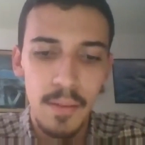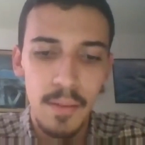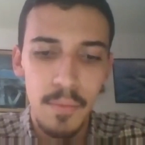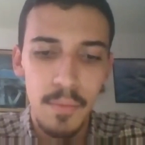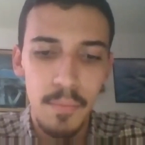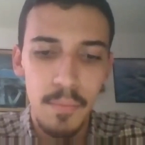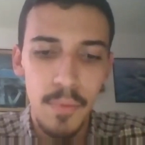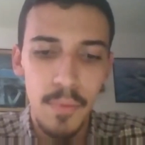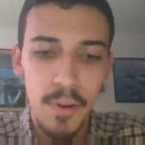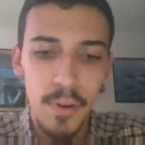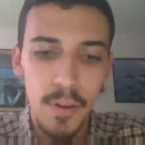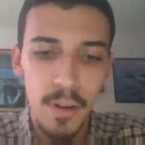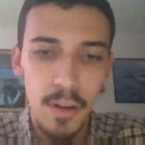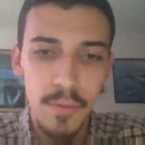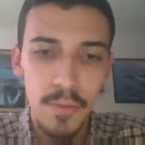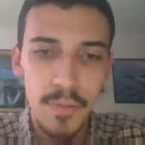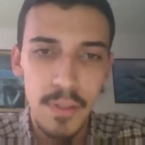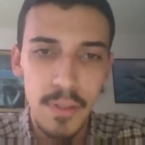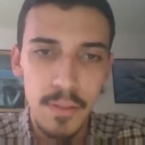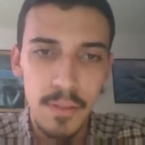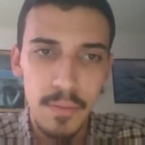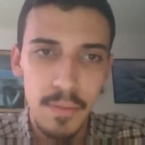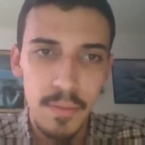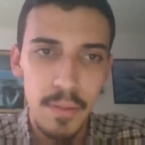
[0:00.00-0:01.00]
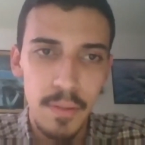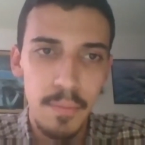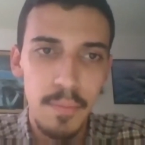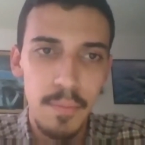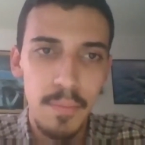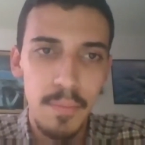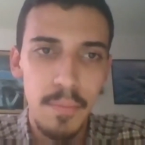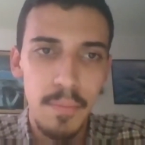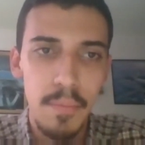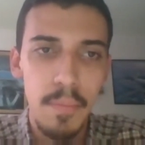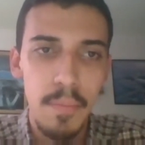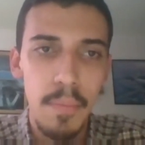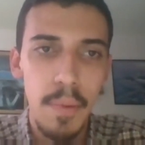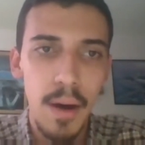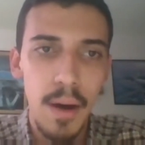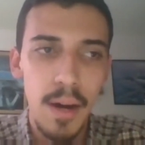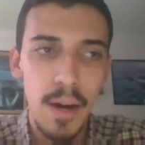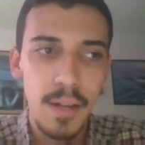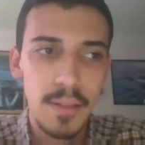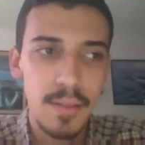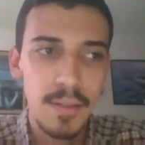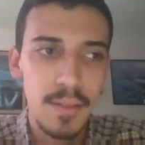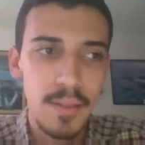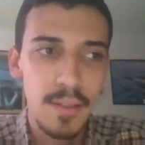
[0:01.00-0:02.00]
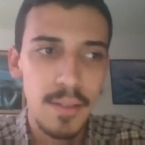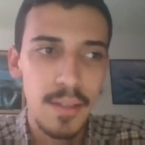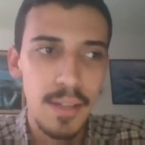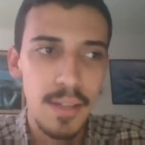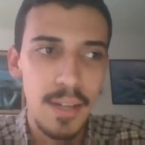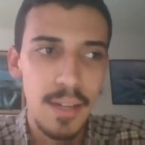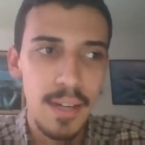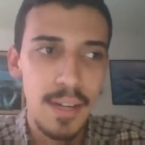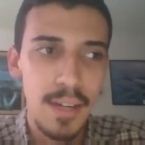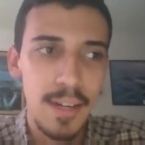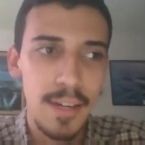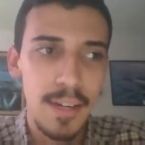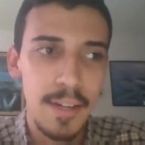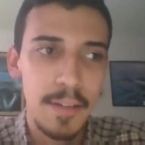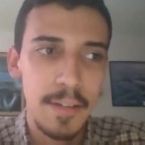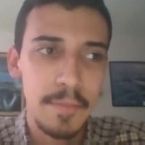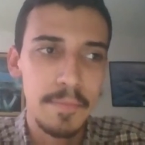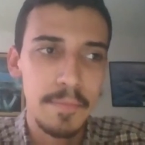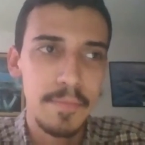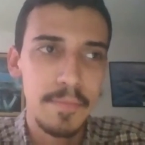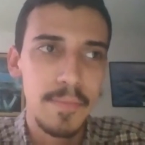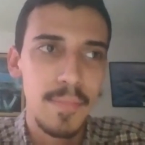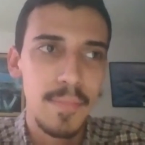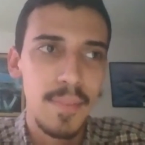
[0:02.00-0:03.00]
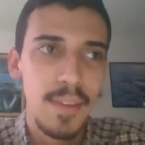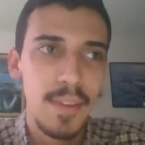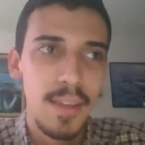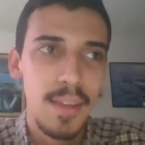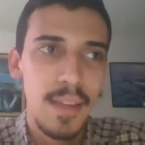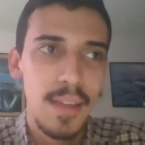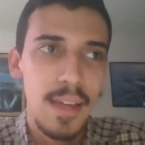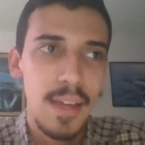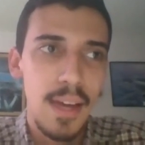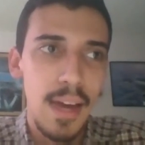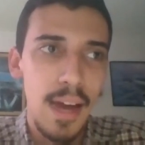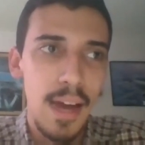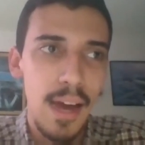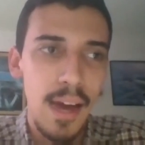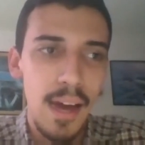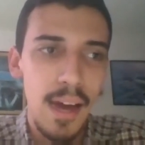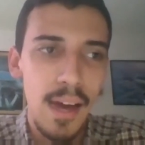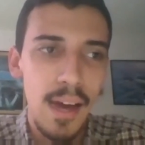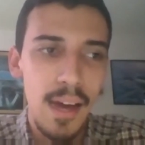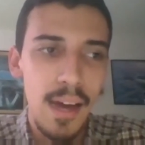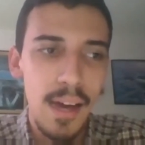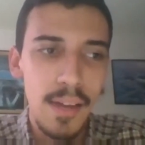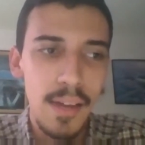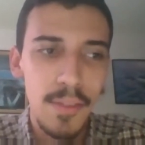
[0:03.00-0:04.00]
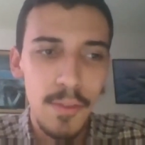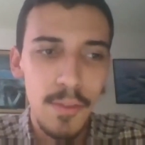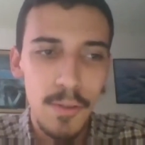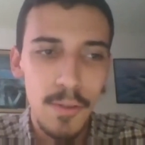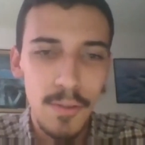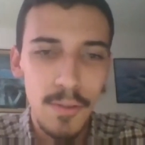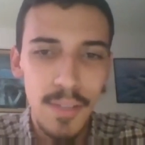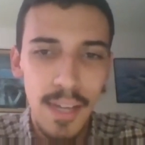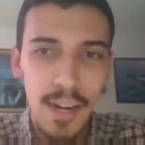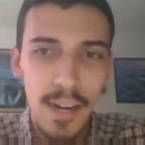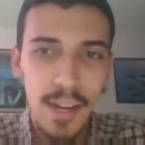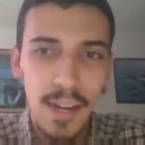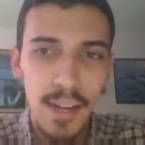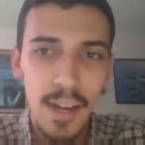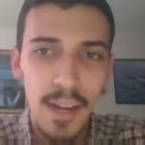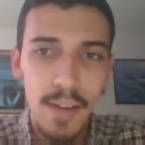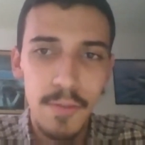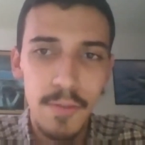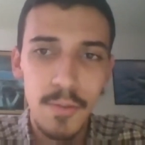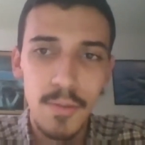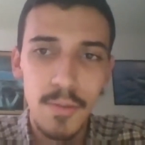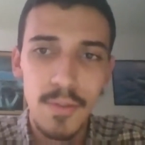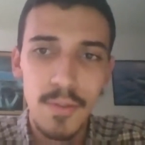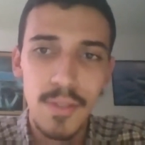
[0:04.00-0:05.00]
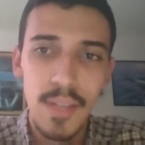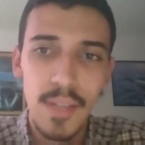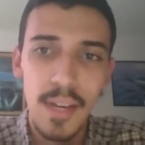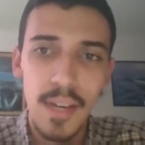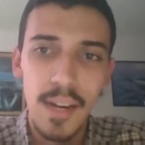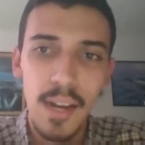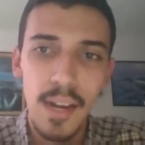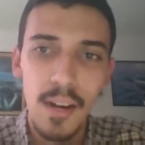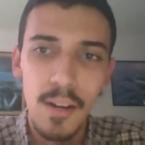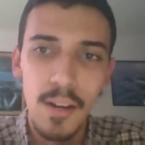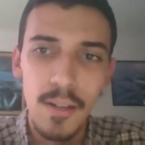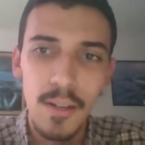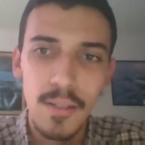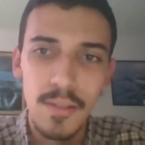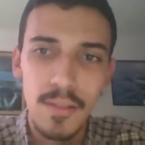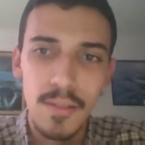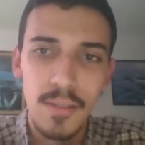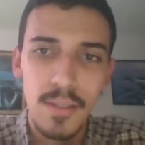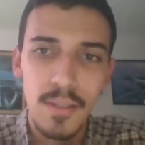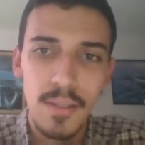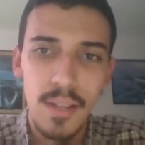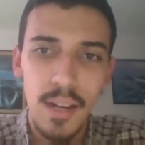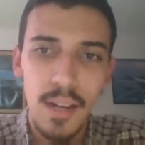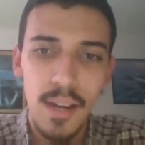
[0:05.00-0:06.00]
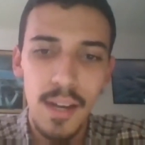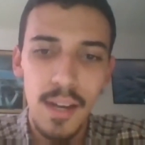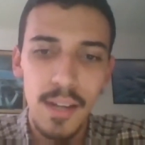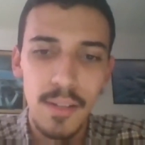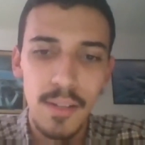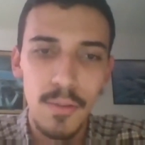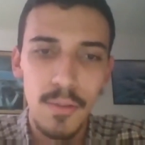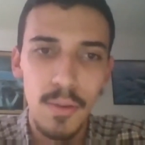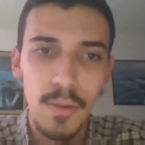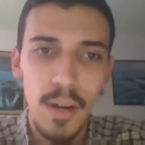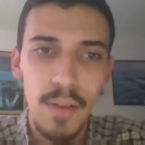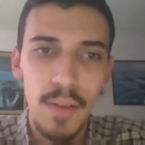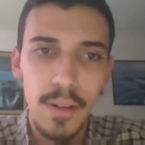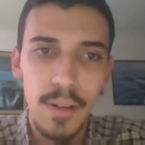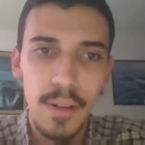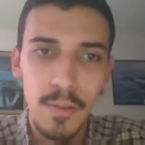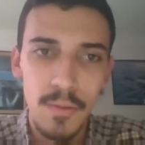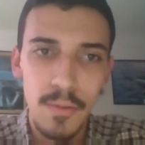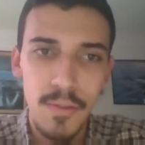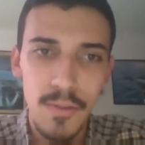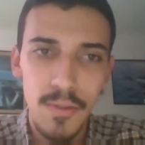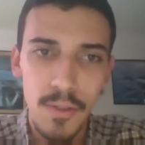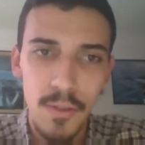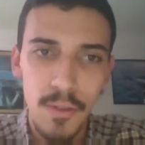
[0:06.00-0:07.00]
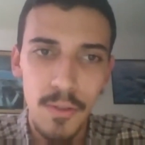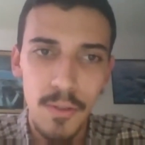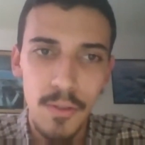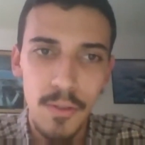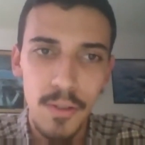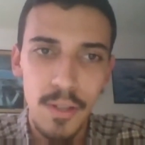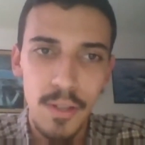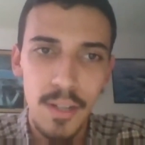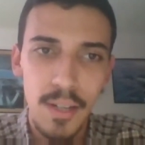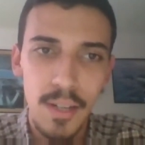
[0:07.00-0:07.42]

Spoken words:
very often, but I thought that I have to study a lot, like to have a good score.